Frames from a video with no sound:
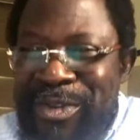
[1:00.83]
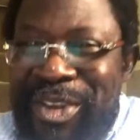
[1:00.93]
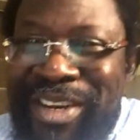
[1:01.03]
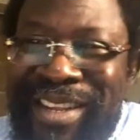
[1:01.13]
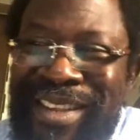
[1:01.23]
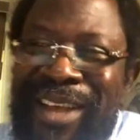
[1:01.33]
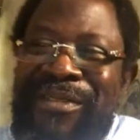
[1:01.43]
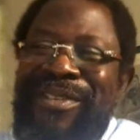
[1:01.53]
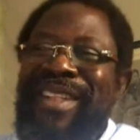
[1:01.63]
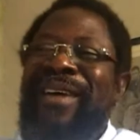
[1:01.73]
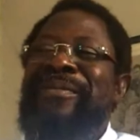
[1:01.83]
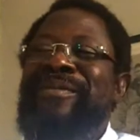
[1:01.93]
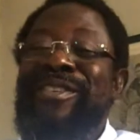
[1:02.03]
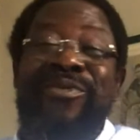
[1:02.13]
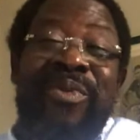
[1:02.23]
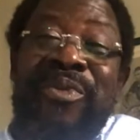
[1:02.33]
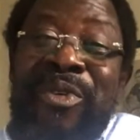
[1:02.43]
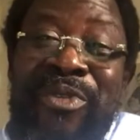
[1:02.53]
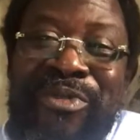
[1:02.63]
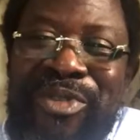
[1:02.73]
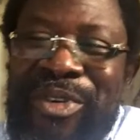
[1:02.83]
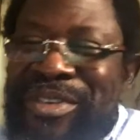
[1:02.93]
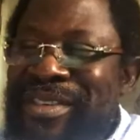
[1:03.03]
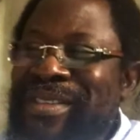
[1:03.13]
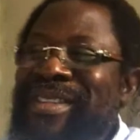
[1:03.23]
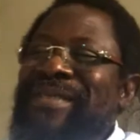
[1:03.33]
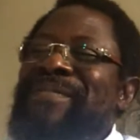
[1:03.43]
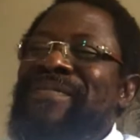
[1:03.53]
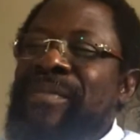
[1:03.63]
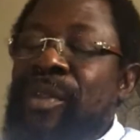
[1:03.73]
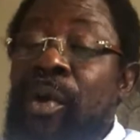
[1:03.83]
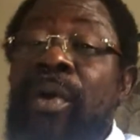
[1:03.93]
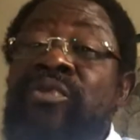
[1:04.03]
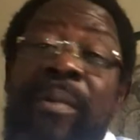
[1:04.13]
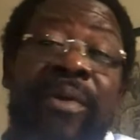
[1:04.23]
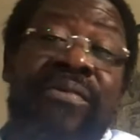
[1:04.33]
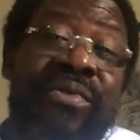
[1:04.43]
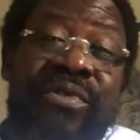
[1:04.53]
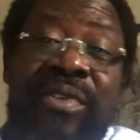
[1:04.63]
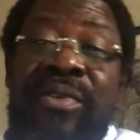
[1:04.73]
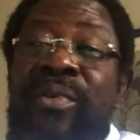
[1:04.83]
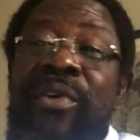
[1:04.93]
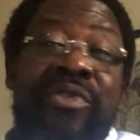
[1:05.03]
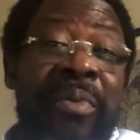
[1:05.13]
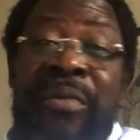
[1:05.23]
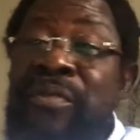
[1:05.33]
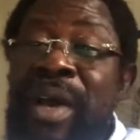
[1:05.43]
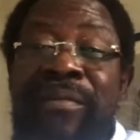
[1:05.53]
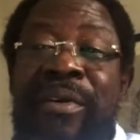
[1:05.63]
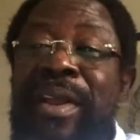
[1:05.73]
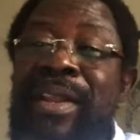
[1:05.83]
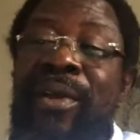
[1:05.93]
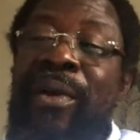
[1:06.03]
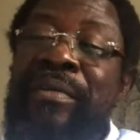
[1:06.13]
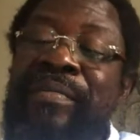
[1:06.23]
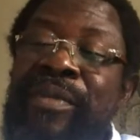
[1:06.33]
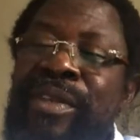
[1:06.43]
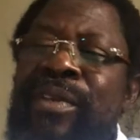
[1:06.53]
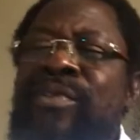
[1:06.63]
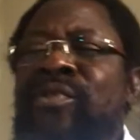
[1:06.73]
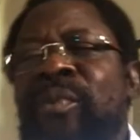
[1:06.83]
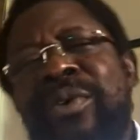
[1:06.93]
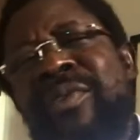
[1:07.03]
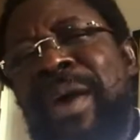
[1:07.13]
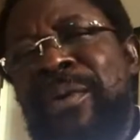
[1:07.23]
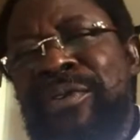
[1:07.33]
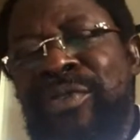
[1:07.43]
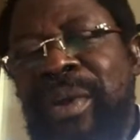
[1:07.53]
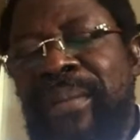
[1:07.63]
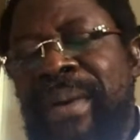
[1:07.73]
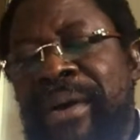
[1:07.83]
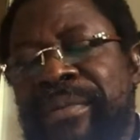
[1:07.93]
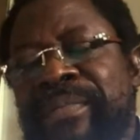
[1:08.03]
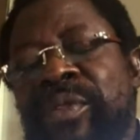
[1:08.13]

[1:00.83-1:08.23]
own Sunday service now, since we won't go to church. Or some of you will still go, some of you have already gone. So, what do I want to talk about?